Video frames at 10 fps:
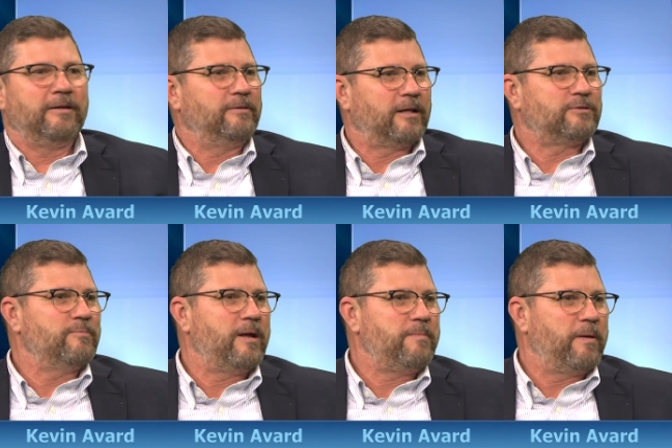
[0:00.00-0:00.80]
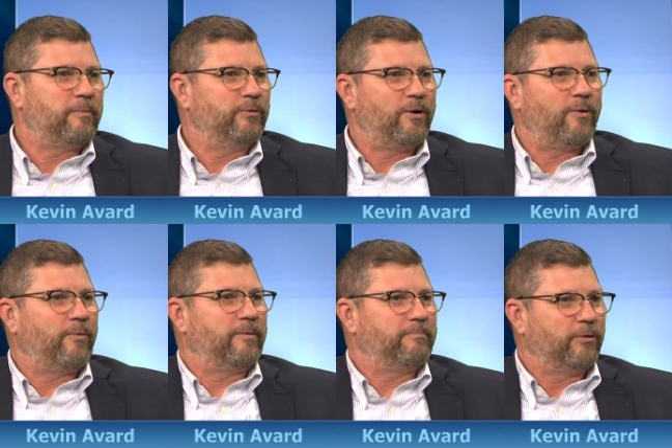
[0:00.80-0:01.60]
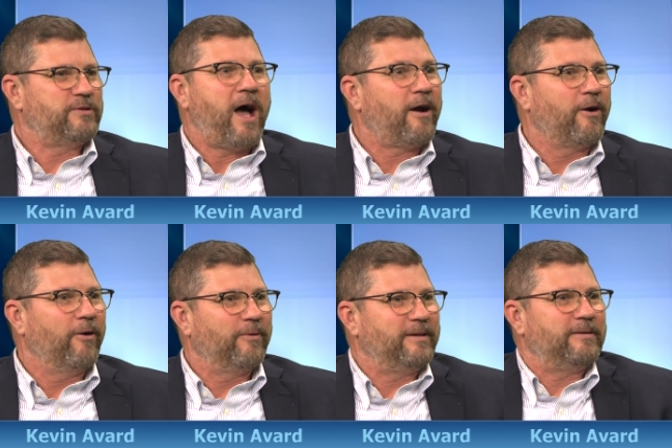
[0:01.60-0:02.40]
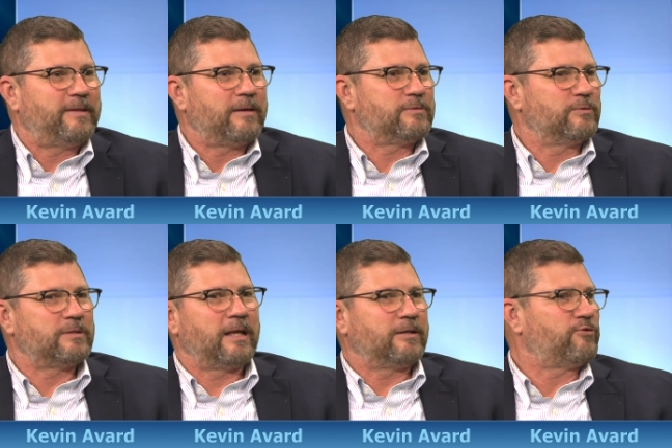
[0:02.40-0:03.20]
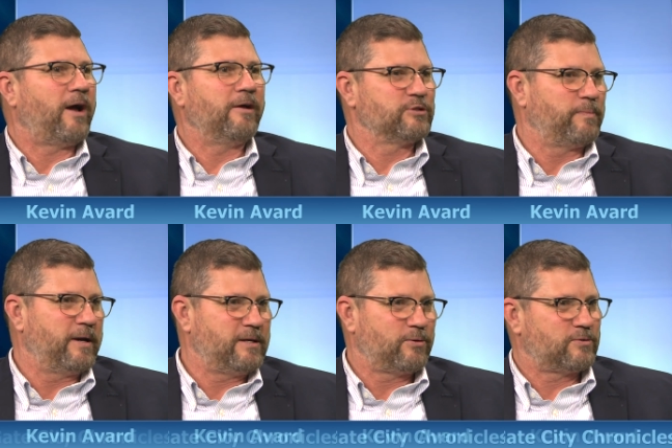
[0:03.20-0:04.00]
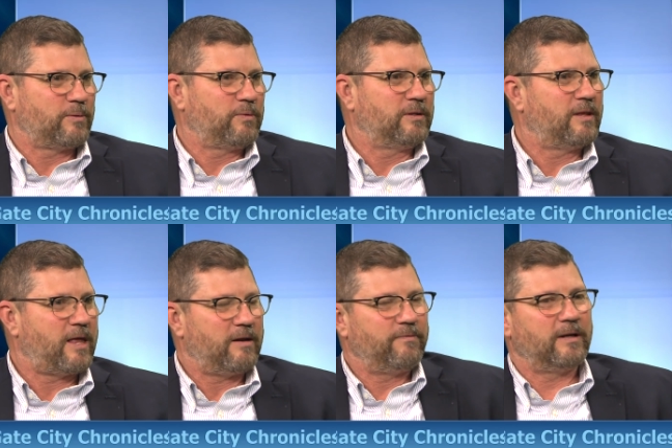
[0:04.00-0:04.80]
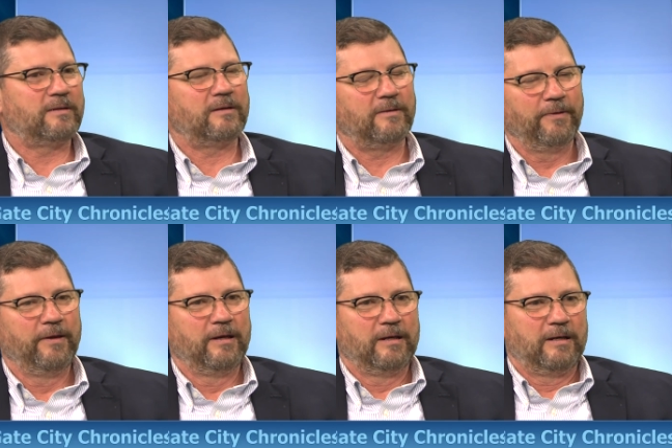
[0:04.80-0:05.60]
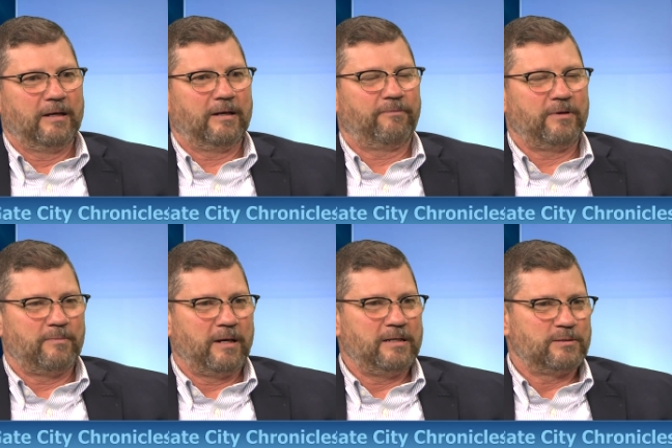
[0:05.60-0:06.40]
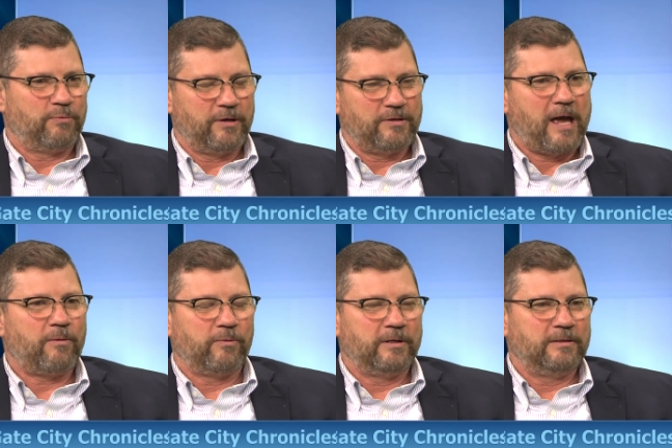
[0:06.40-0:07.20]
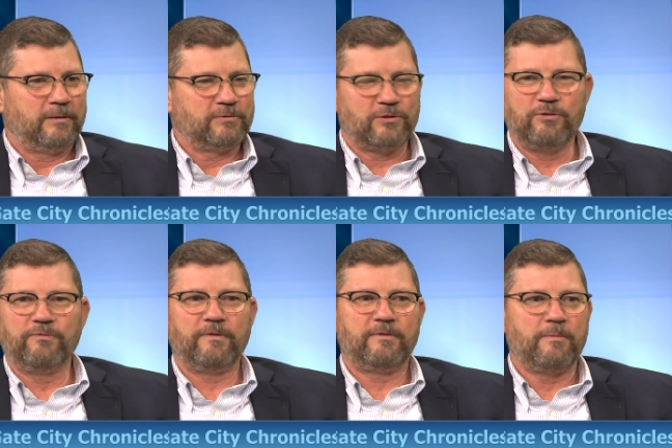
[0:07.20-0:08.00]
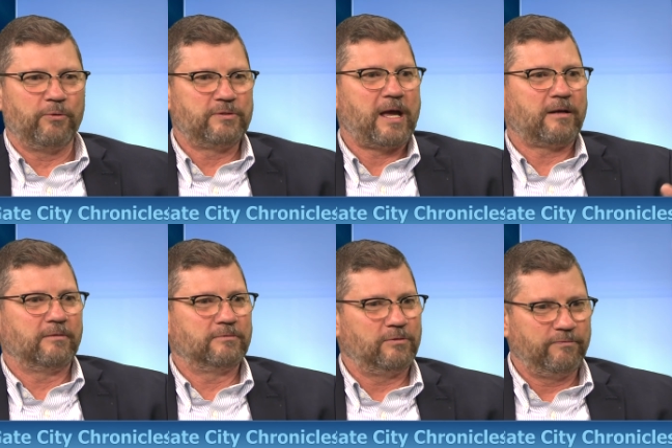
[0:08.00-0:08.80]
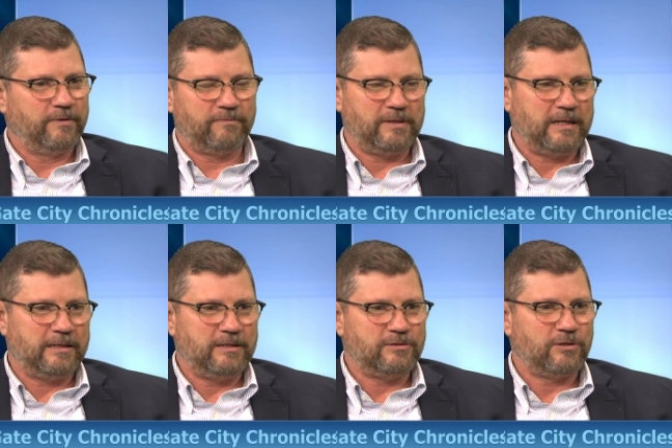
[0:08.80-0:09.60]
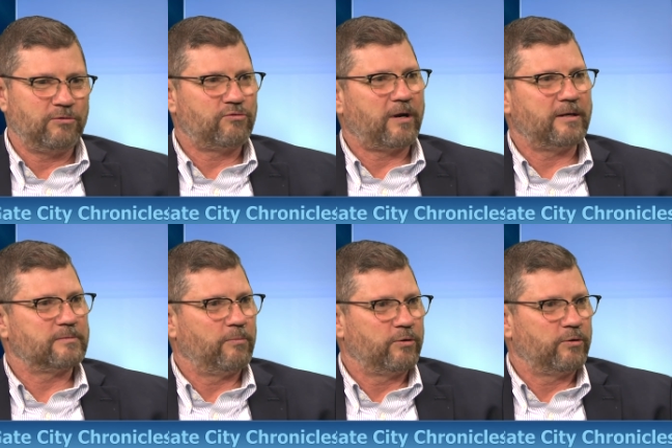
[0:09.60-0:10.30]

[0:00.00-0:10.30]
Not too many people know Bultaco. It was like a trials bike or something to that effect. A friend of mine, his brother had one that was a 250, a Bultaco 250, and he used to do trials.